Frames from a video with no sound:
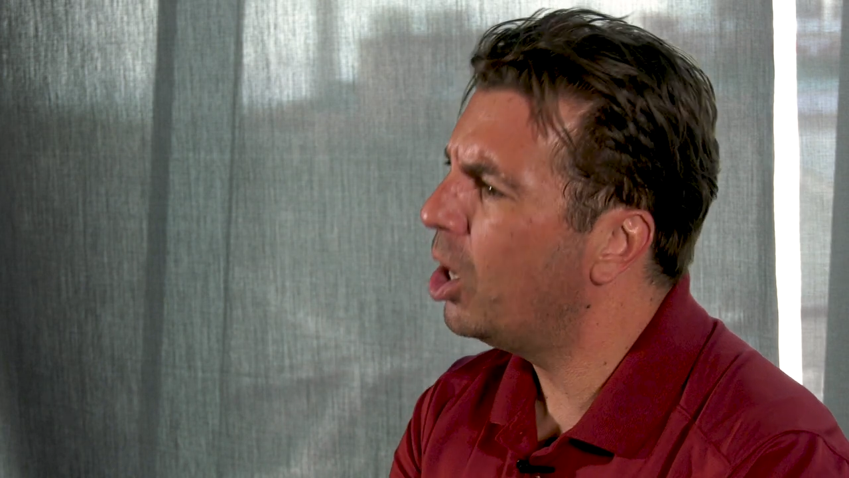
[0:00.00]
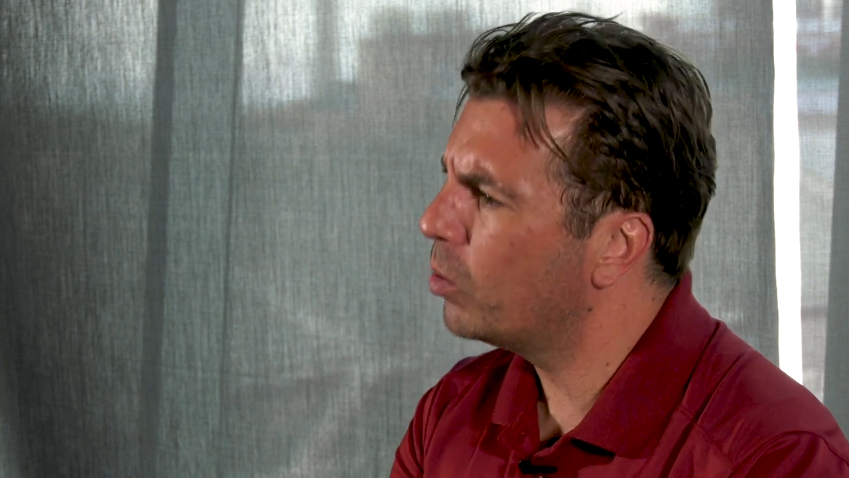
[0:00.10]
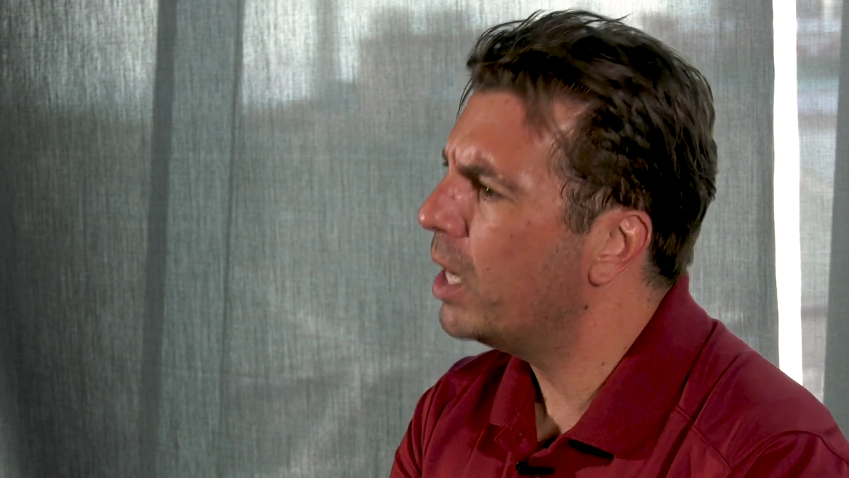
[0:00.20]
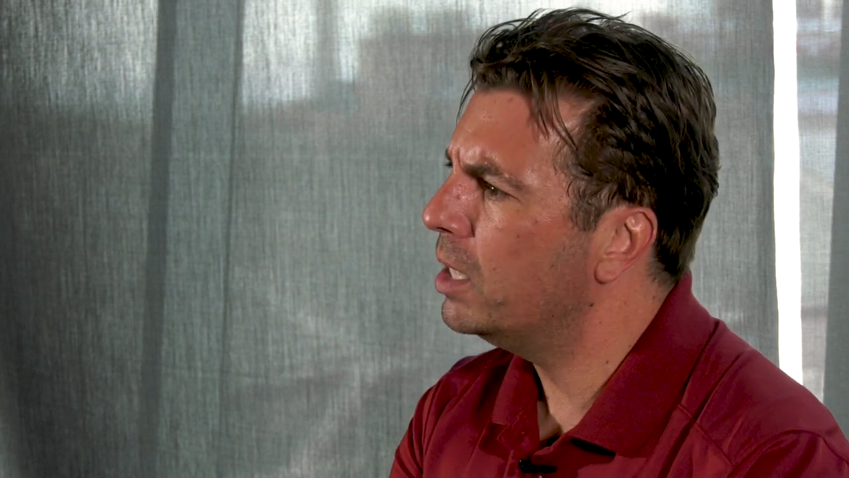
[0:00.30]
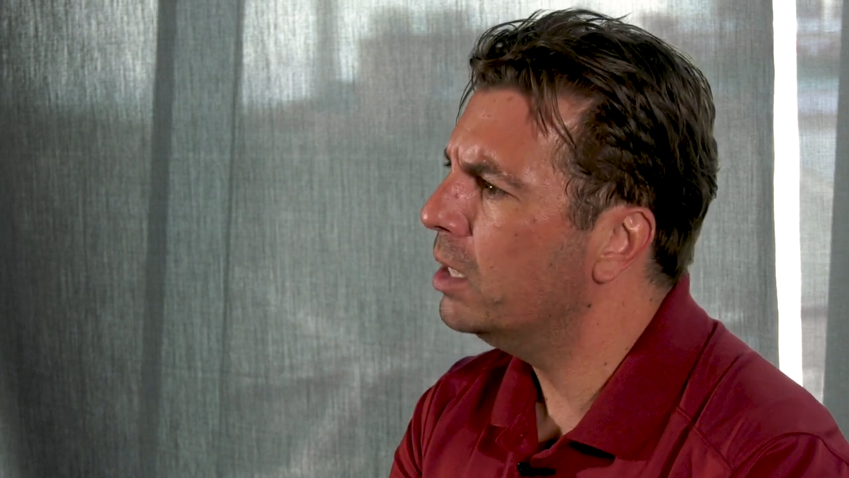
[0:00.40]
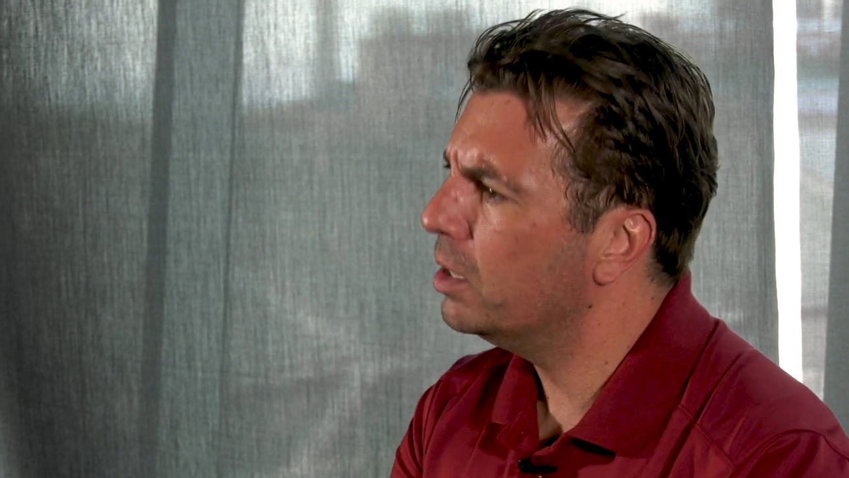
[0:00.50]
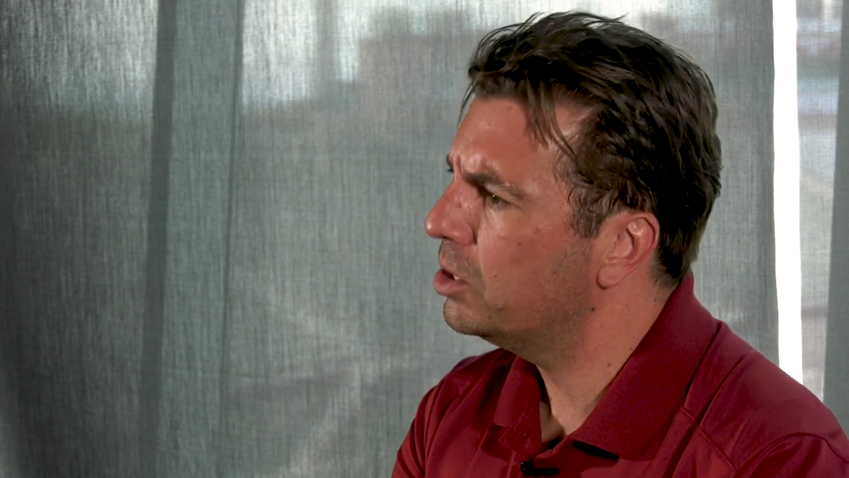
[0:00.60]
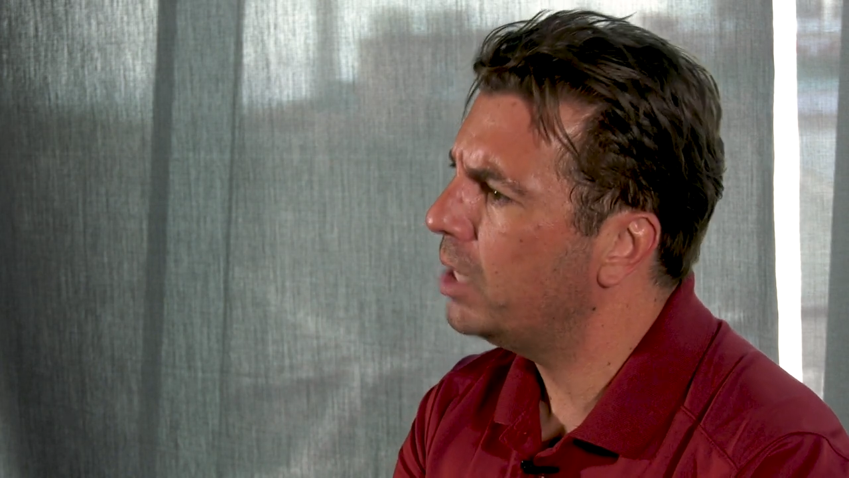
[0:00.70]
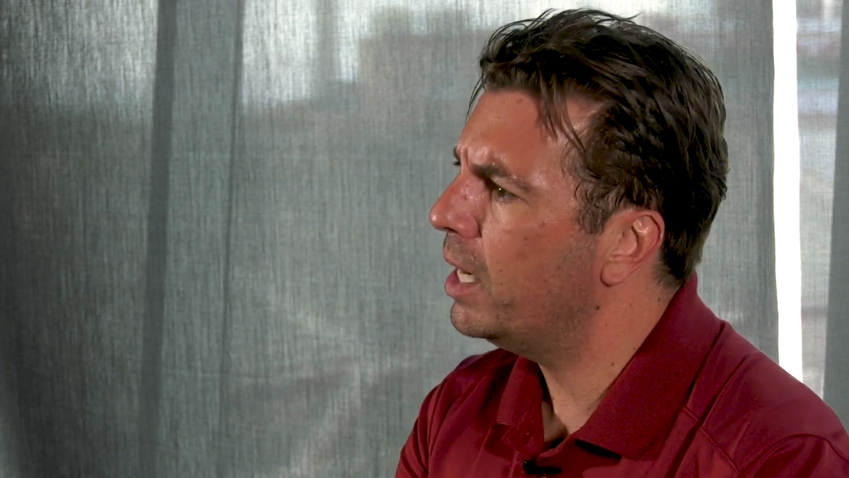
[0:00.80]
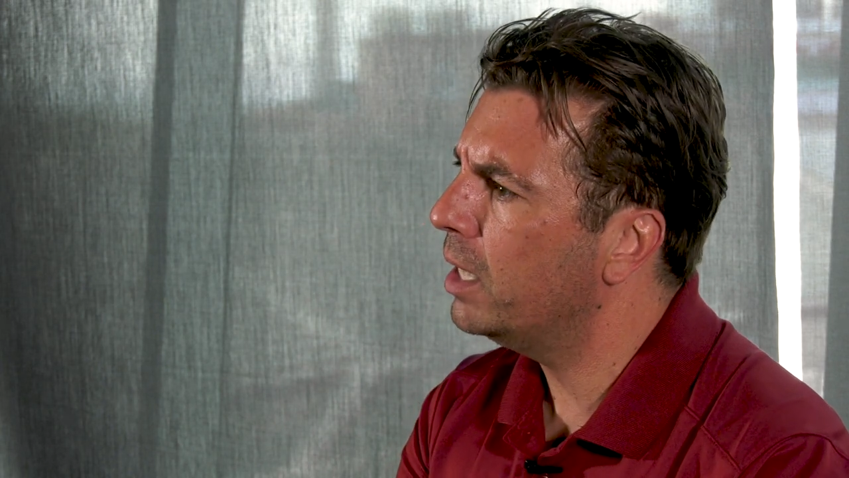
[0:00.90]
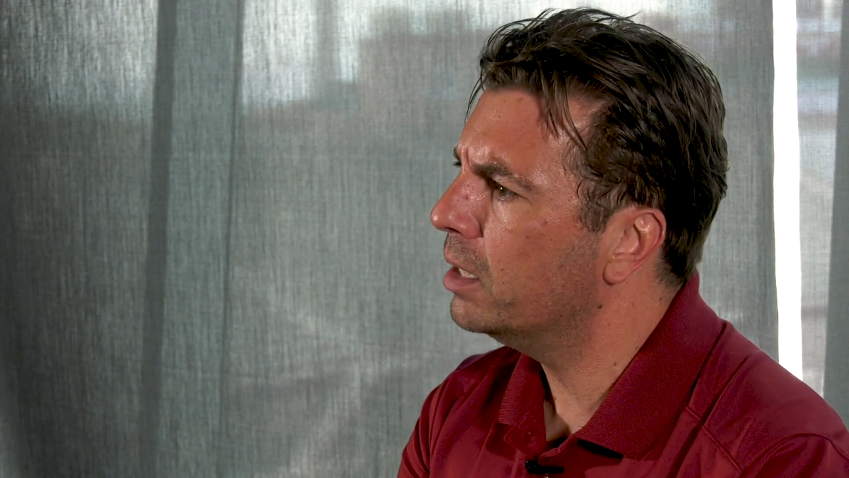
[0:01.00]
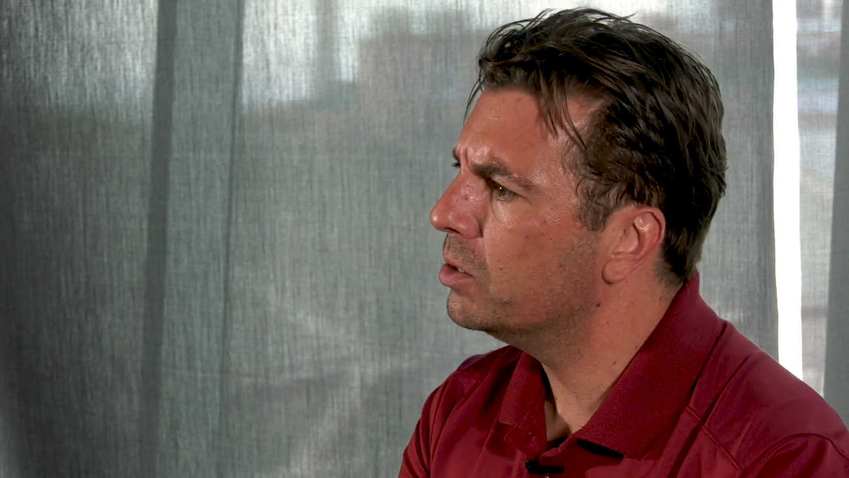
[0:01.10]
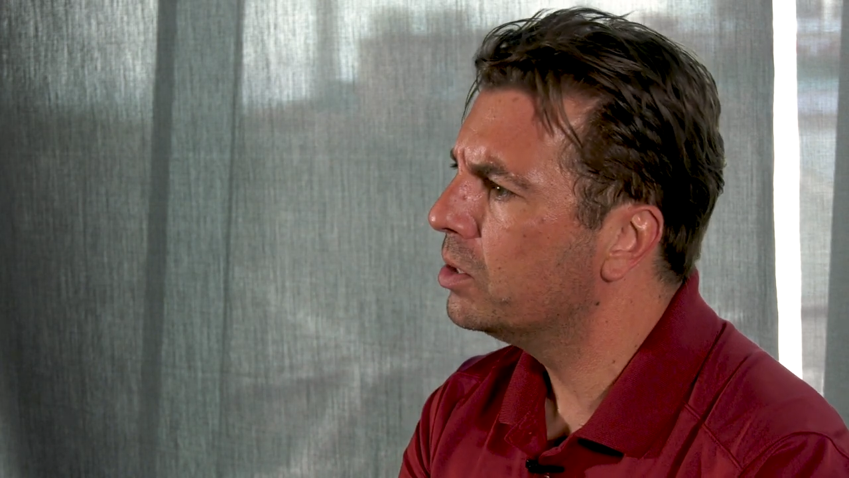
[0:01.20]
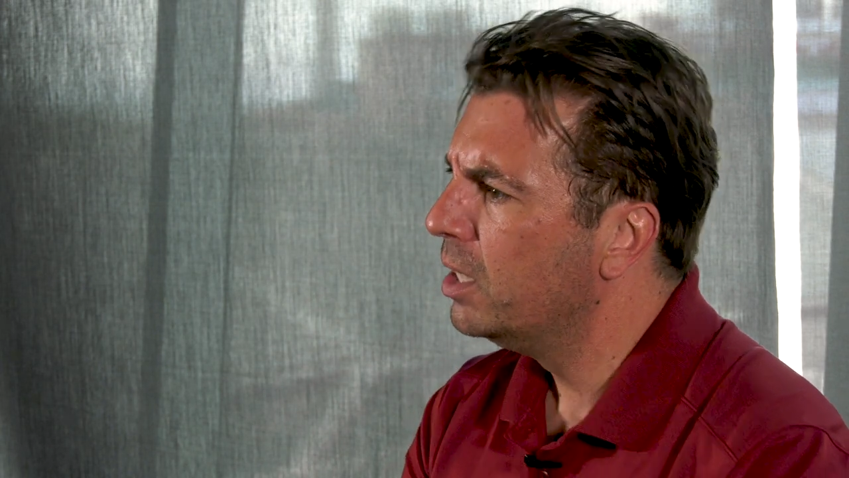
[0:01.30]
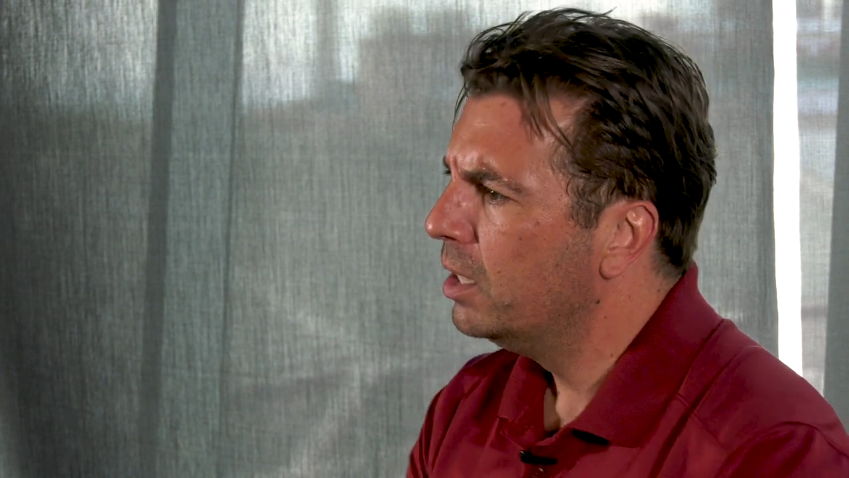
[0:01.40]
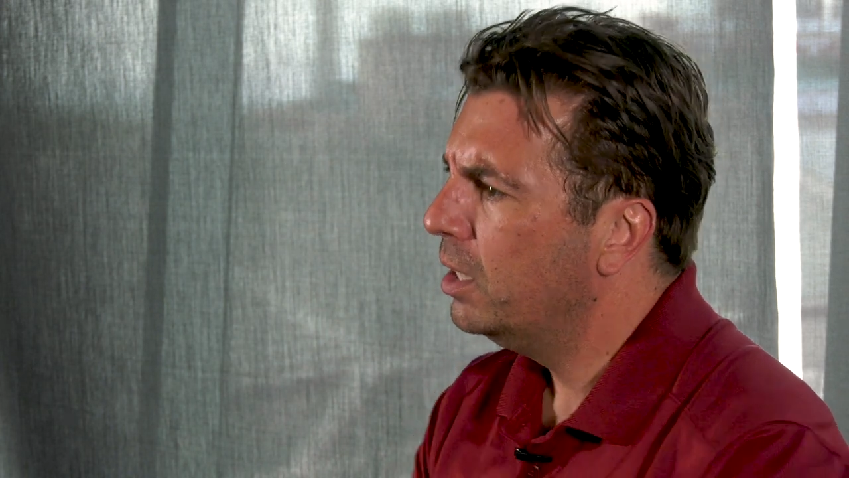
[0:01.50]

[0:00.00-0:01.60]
already in the stands